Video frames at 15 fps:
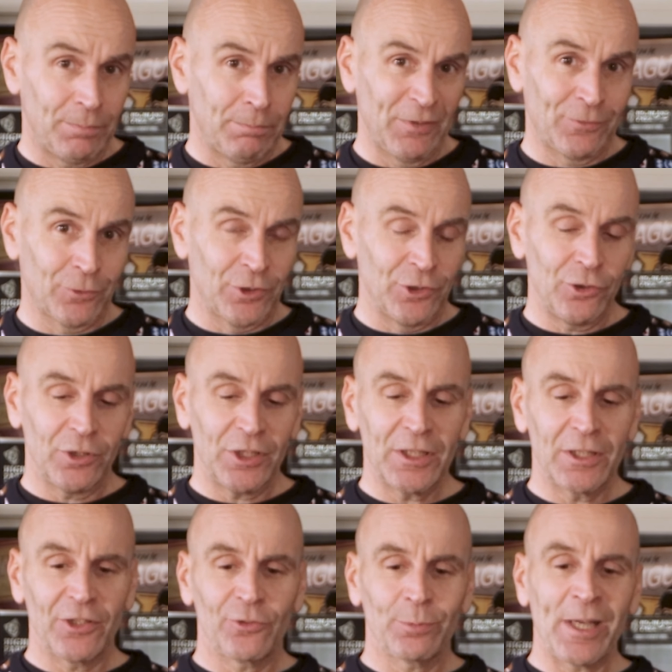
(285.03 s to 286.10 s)
before New
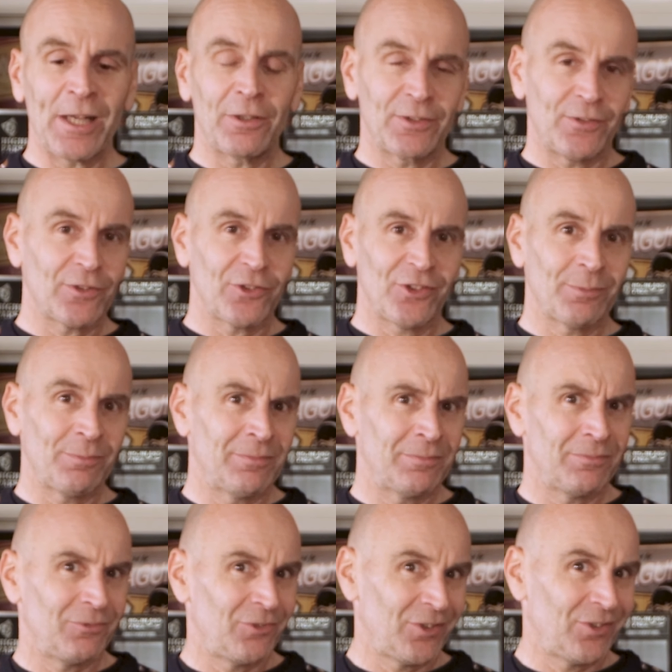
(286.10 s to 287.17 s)
Year as well, and you've got
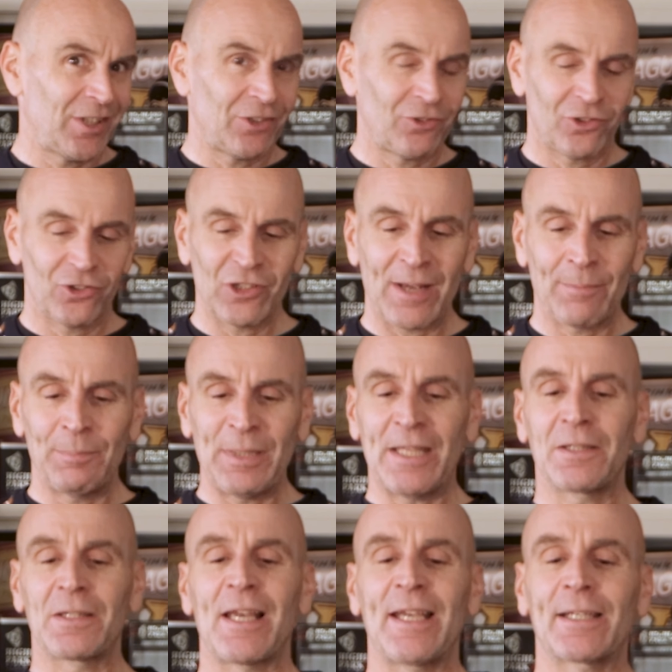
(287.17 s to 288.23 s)
some just extra
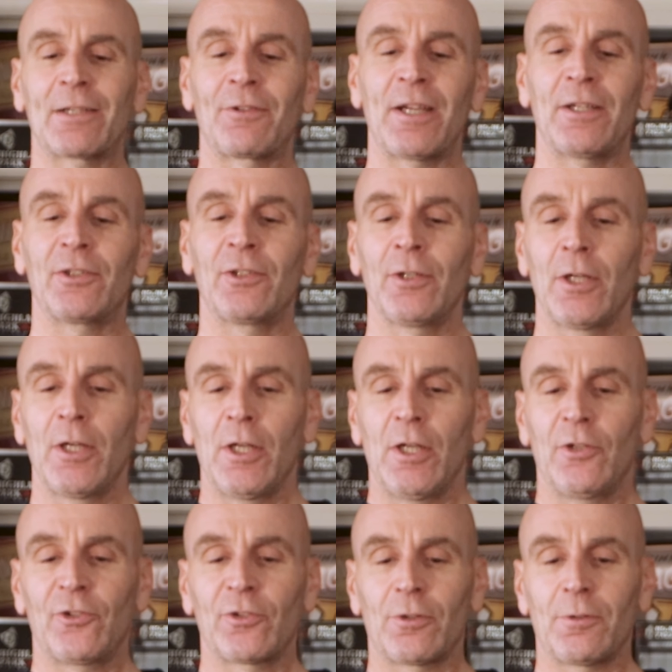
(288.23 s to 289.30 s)
champagne lying around.
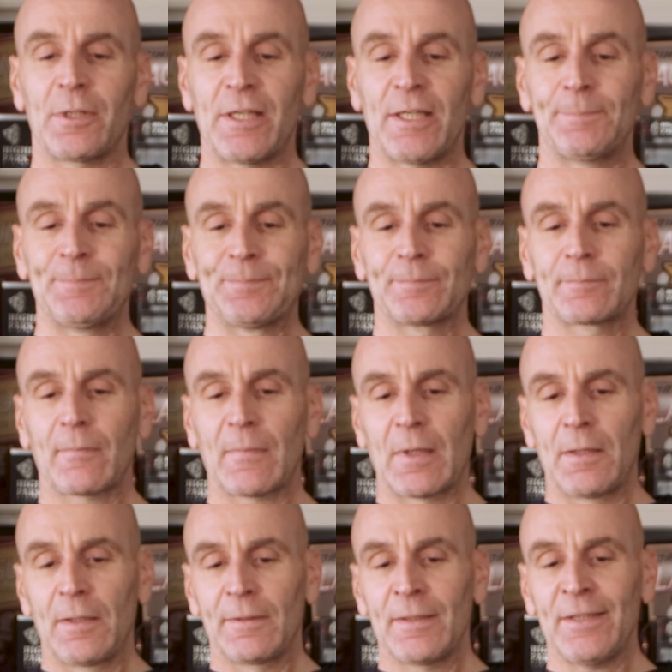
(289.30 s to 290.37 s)
So
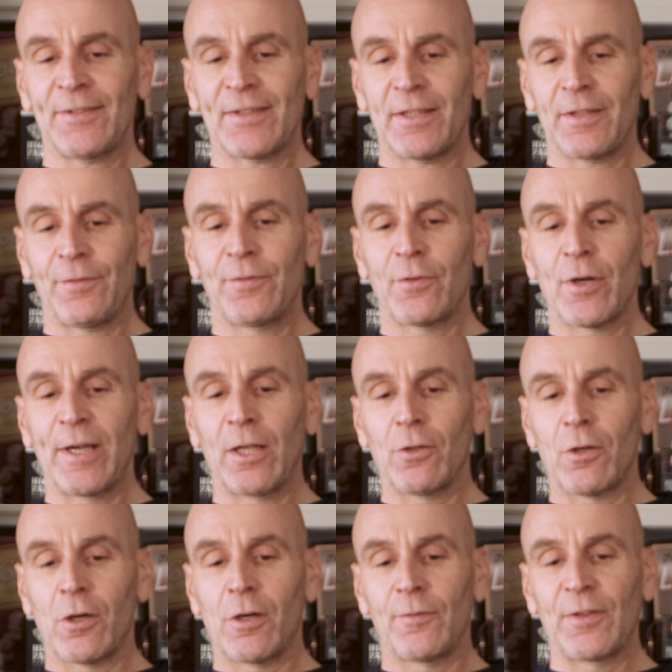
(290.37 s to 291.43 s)
let's get the foil
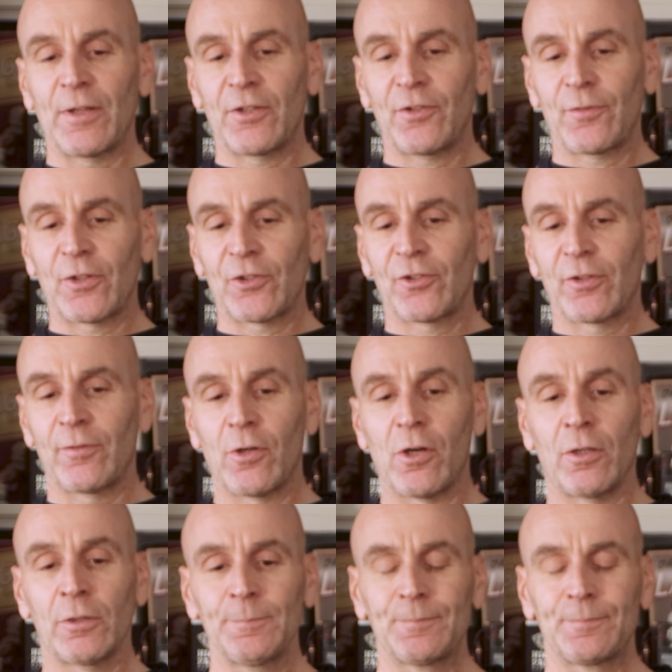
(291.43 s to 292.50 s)
off this first of
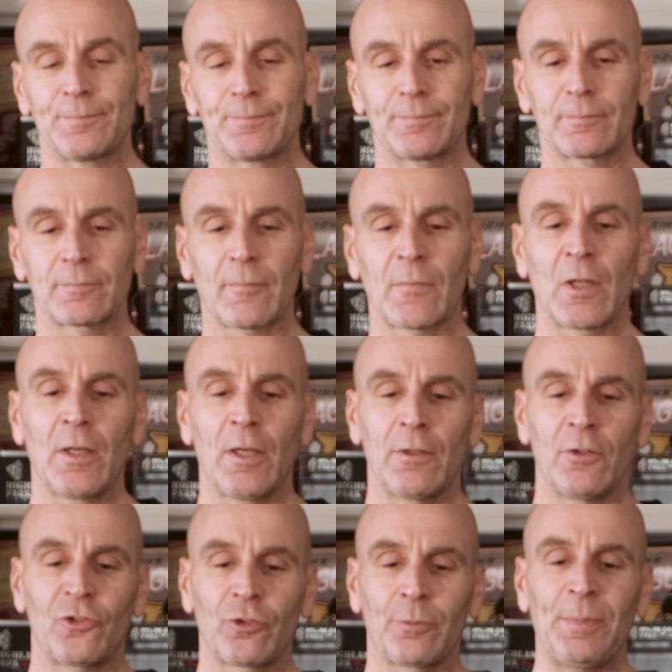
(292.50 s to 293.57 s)
all.
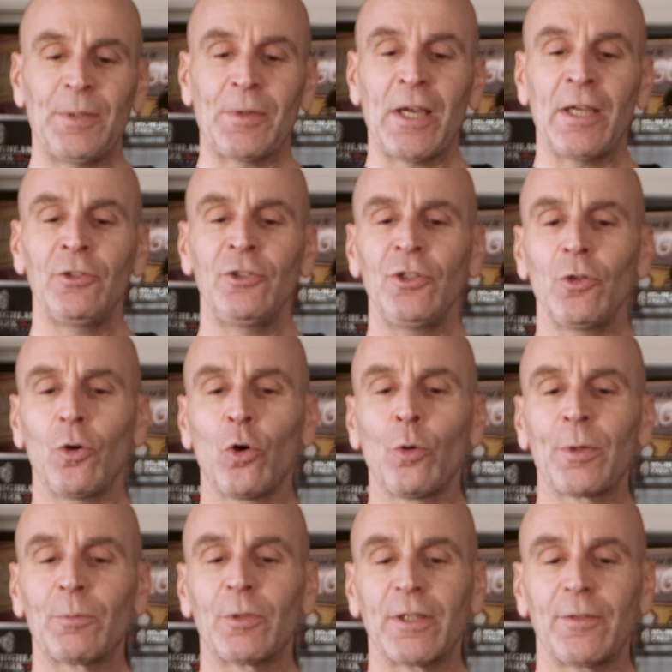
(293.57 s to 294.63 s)
I'm showing people, how do you
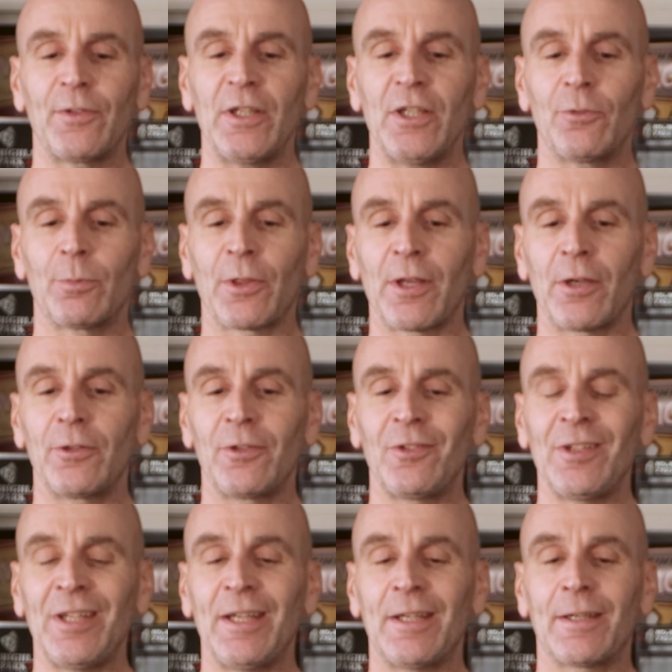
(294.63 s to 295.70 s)
open one of these
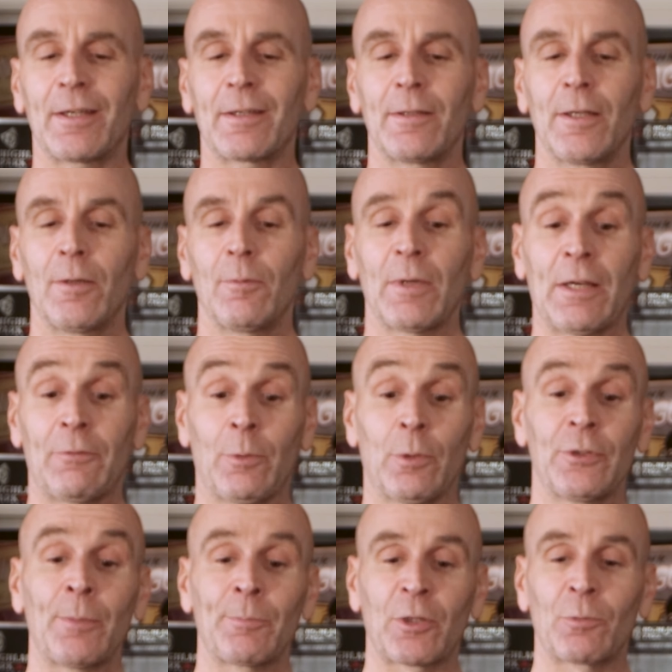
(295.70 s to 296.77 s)
without taking, well,
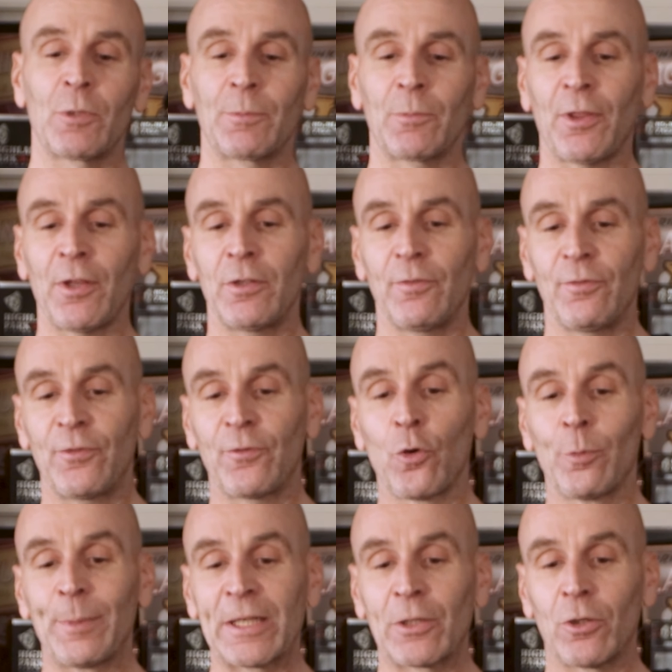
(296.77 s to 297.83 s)
number one, without it
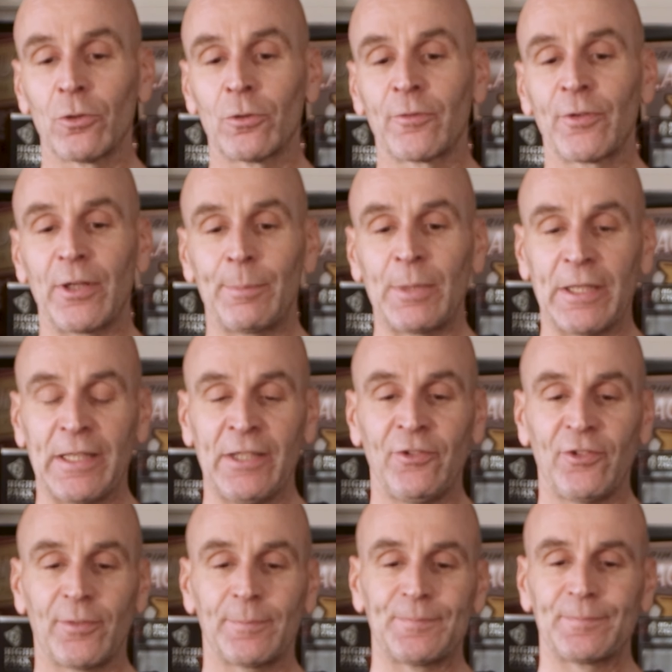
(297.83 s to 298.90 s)
foaming all over the
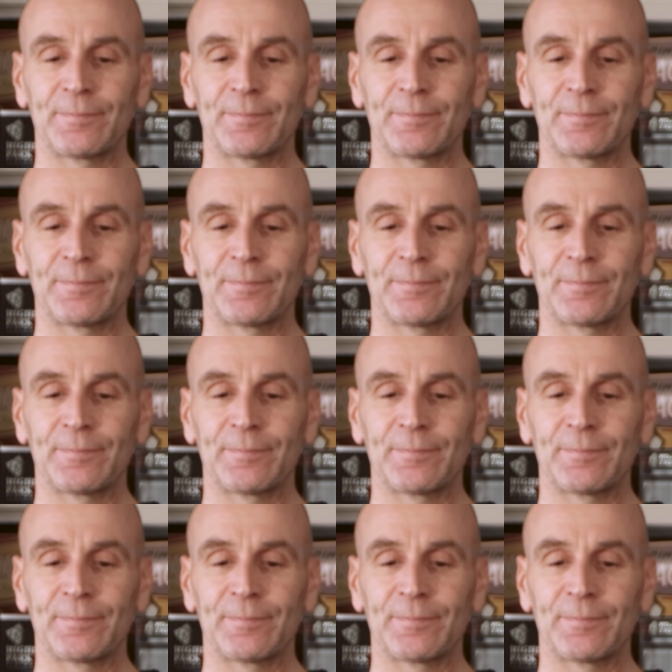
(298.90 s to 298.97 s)
place.